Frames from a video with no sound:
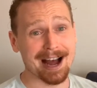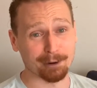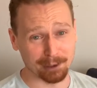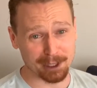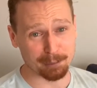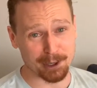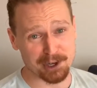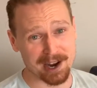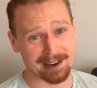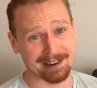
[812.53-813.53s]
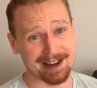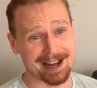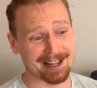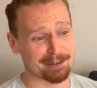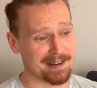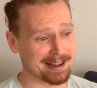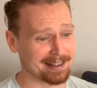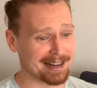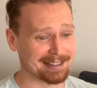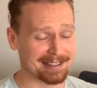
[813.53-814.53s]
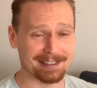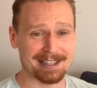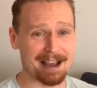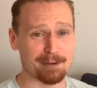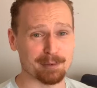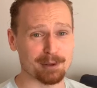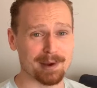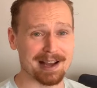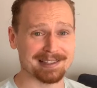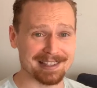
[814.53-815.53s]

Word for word: I really appreciate the fact that I get to dive in with you guys,